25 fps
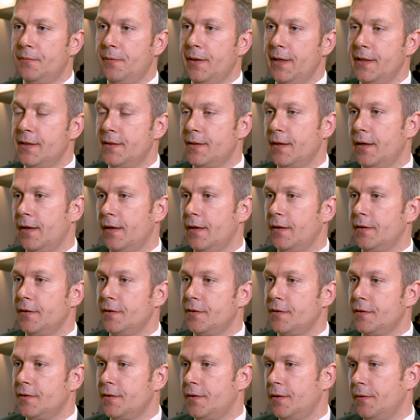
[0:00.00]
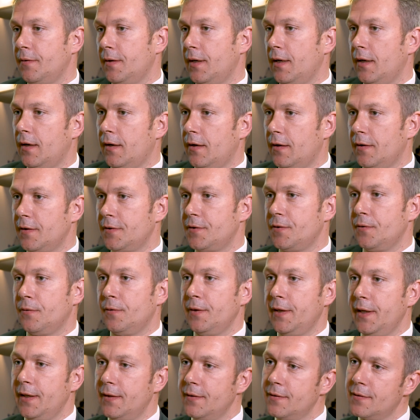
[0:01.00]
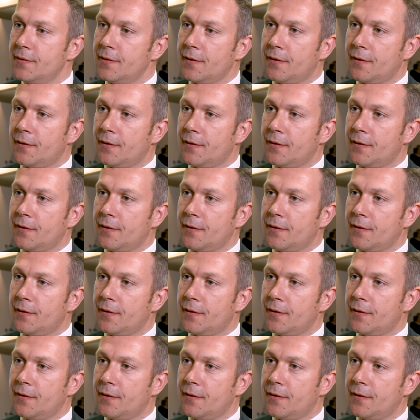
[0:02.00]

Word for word: research to a large audience